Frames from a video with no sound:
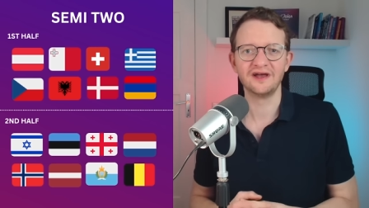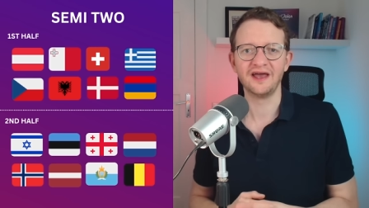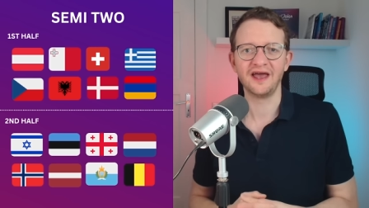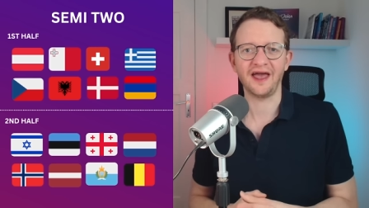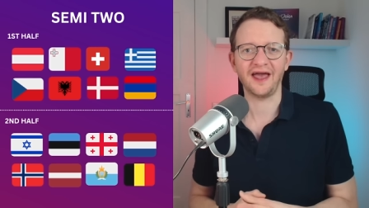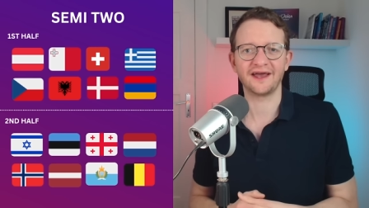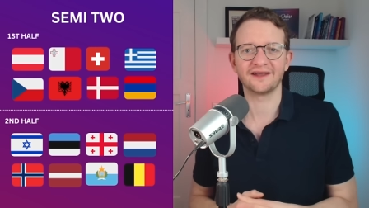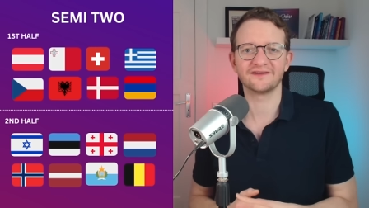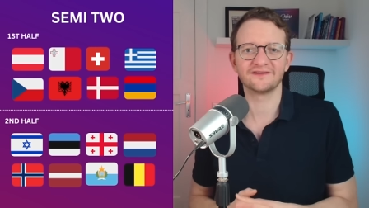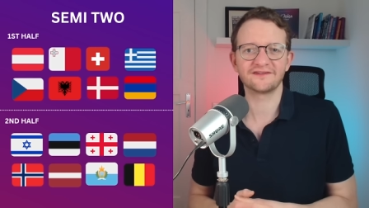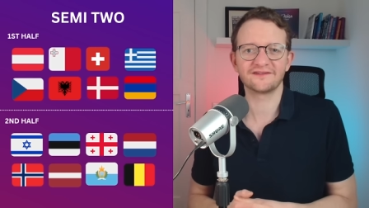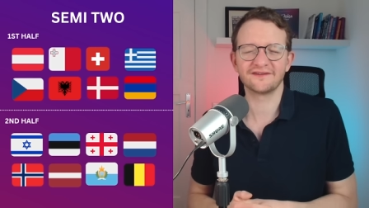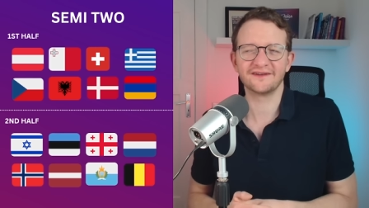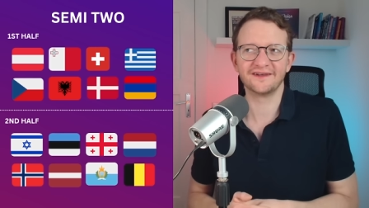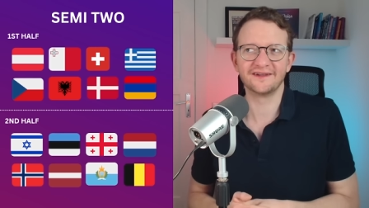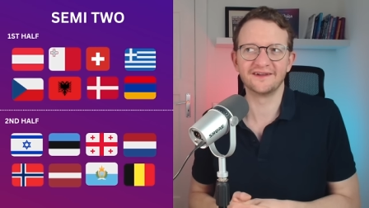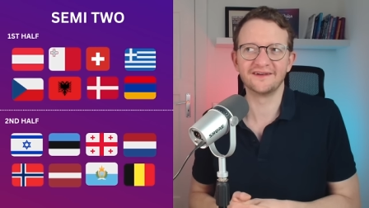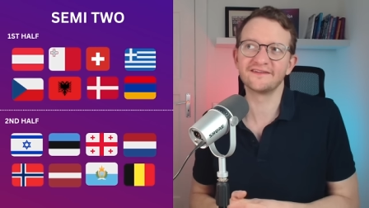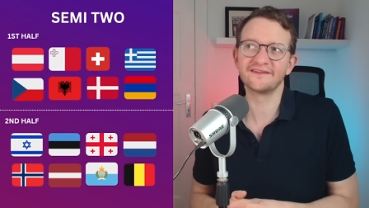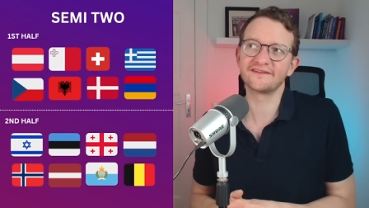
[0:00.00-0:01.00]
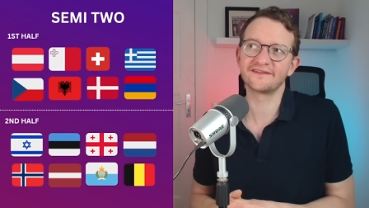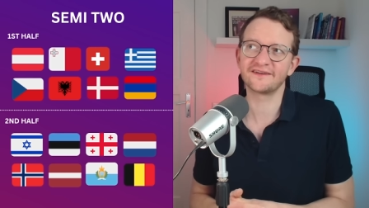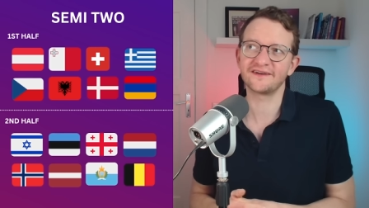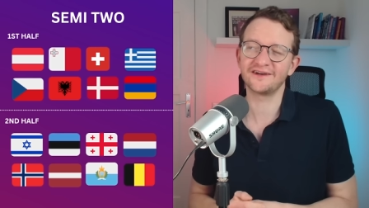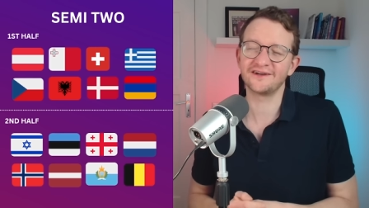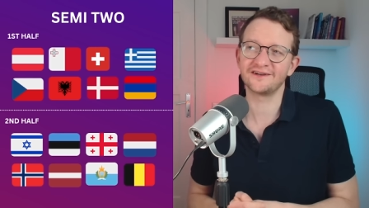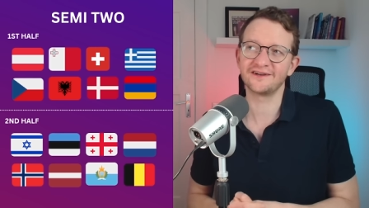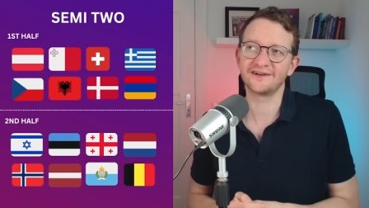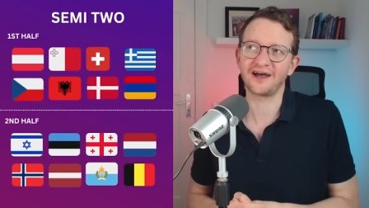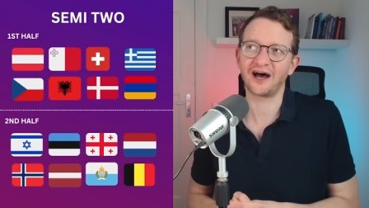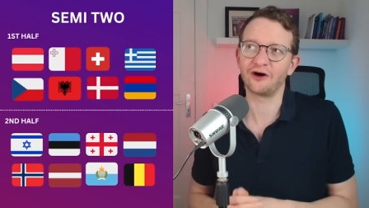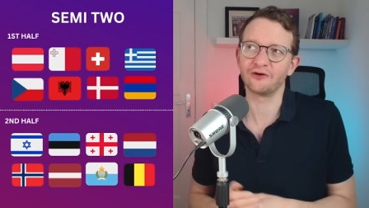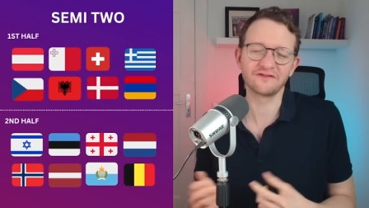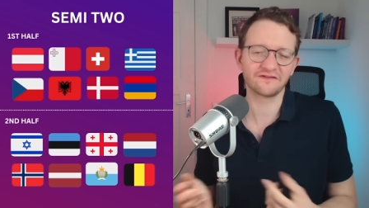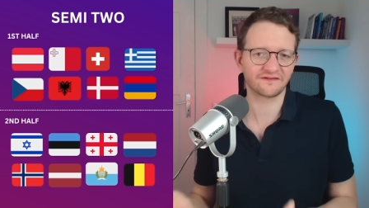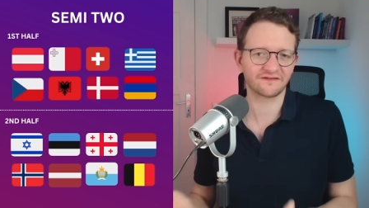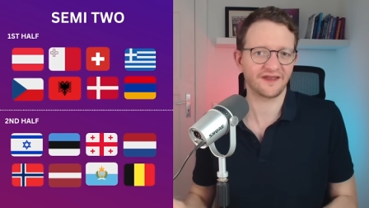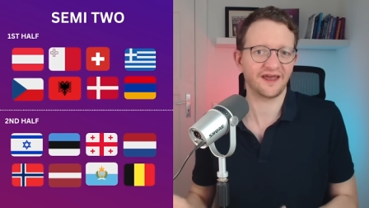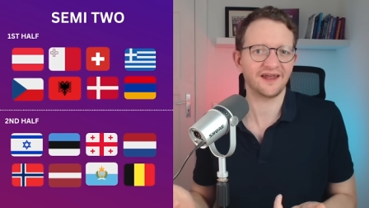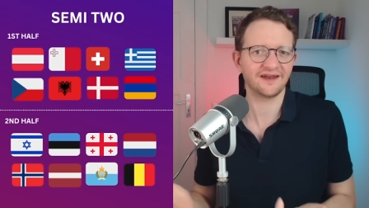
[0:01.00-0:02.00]
And it is an
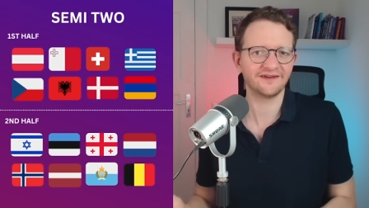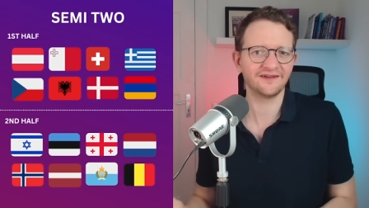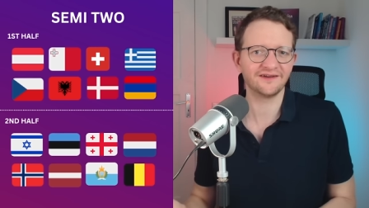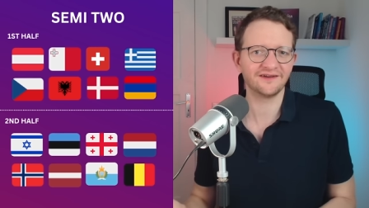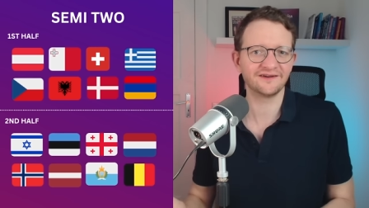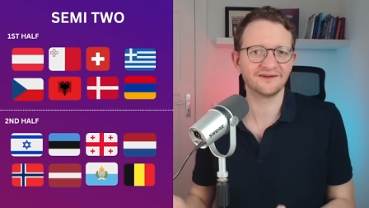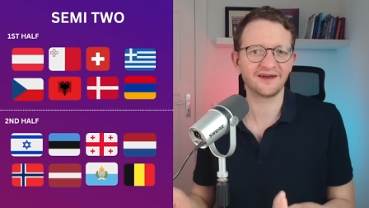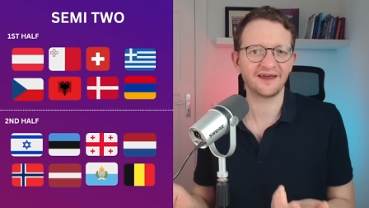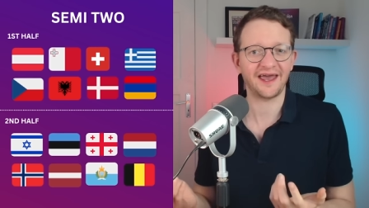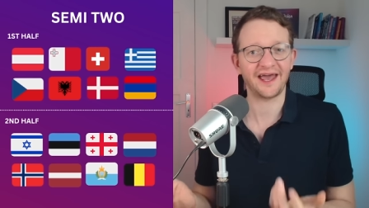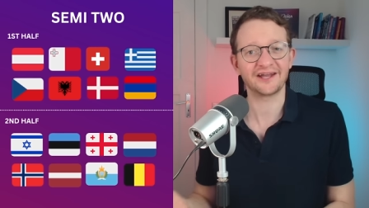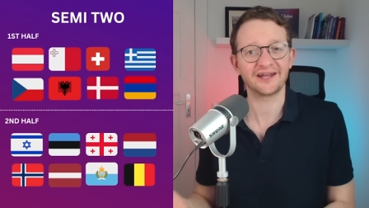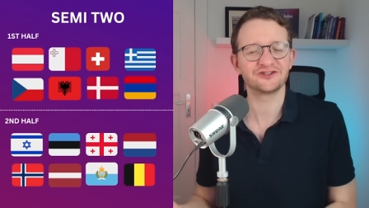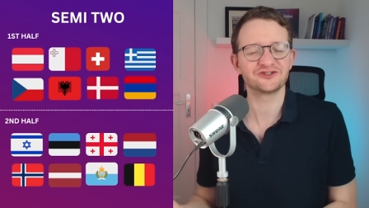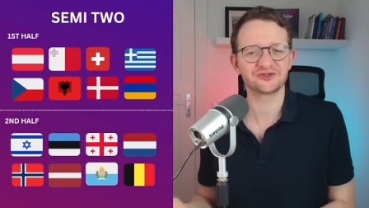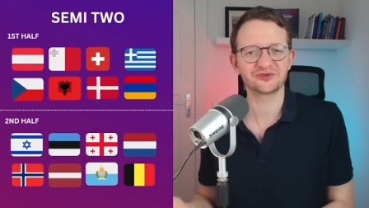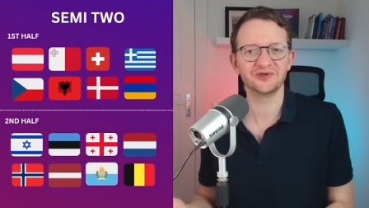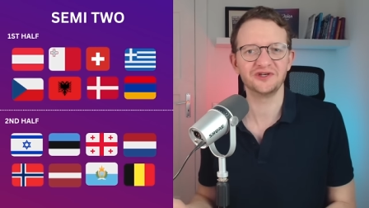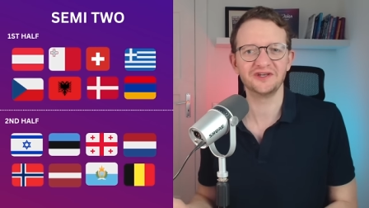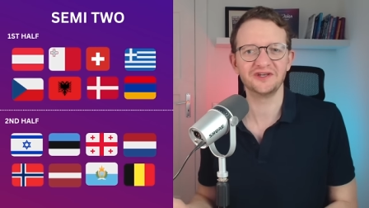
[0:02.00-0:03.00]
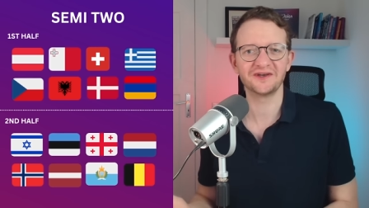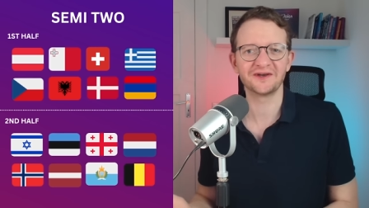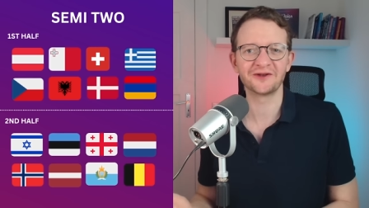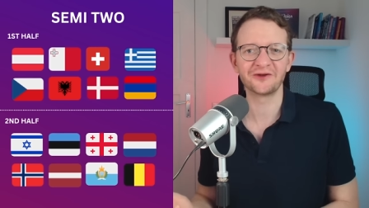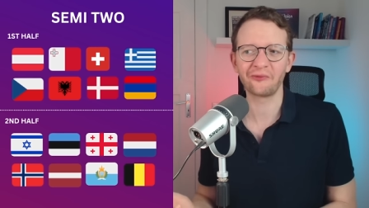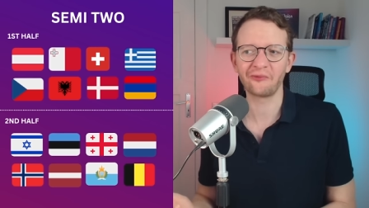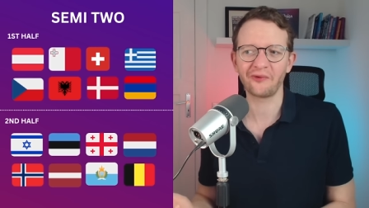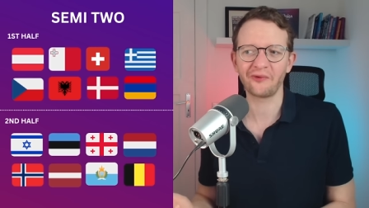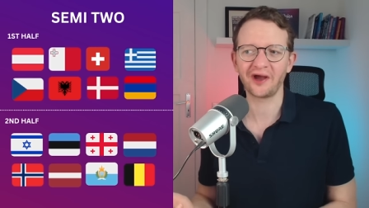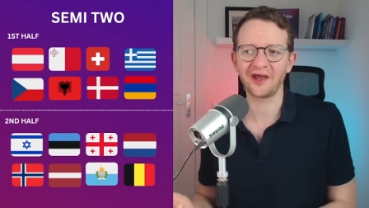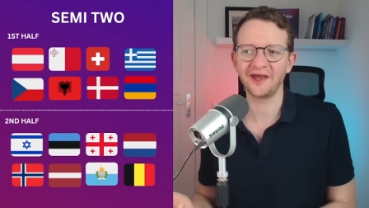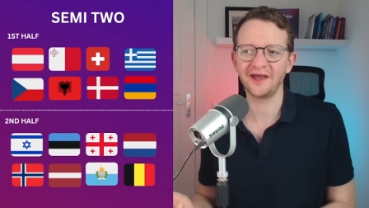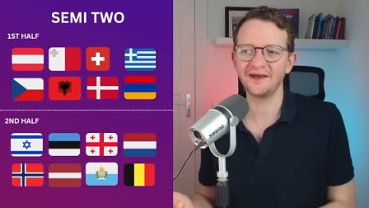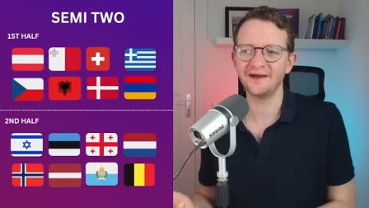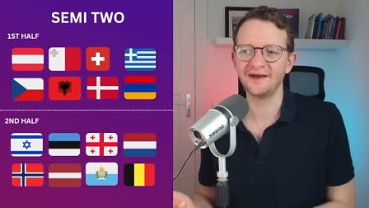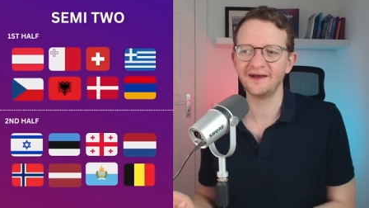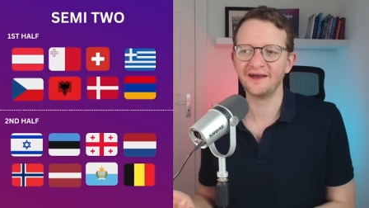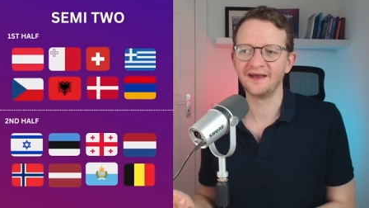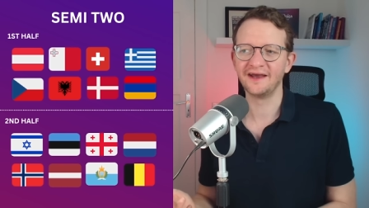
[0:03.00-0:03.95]
outstanding entry in a way